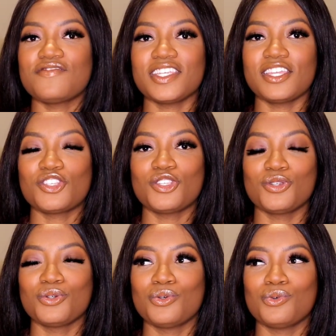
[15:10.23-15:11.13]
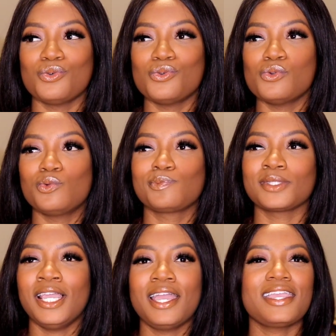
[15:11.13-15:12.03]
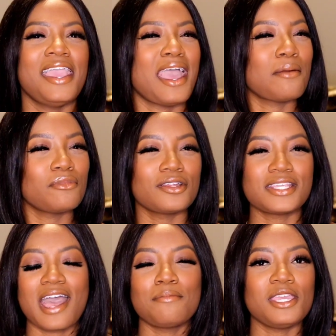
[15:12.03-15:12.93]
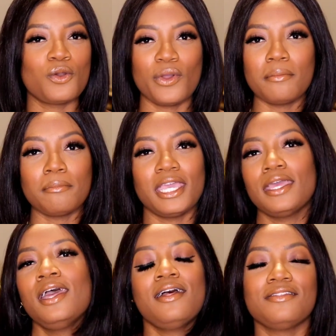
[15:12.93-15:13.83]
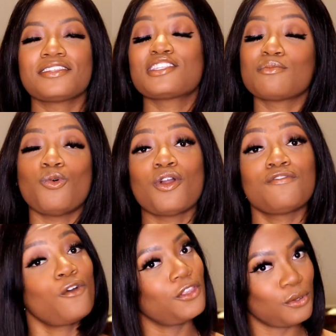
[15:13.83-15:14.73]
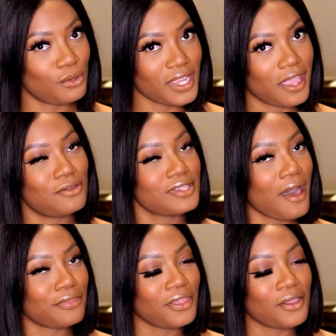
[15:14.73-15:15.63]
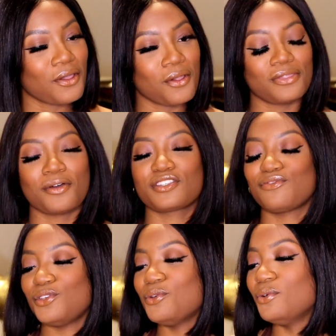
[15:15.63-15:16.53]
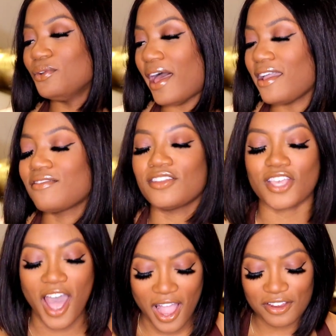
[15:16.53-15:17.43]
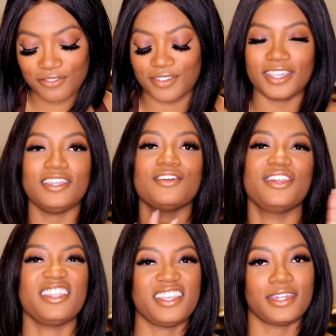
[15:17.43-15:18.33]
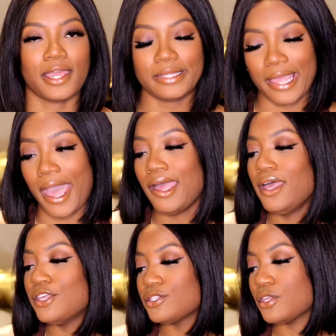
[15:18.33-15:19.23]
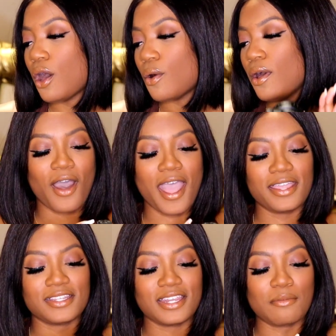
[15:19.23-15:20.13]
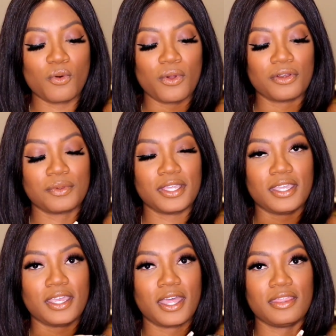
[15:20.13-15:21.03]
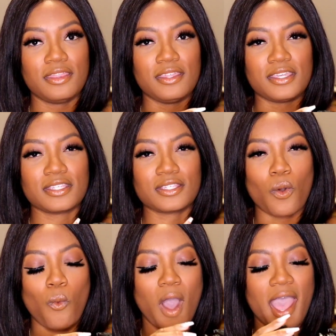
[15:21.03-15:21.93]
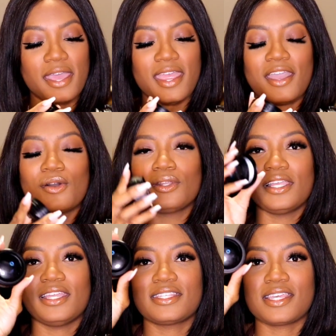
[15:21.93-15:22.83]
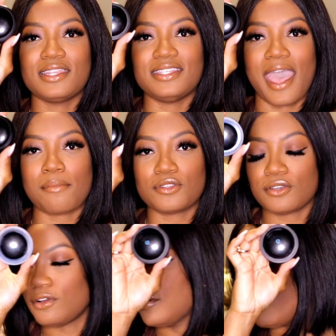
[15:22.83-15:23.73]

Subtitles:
shift into camera type equipment. This is more for the creators out there, or those of you who like photography or anything like that. So I ended up ordering this wide angle lens adapter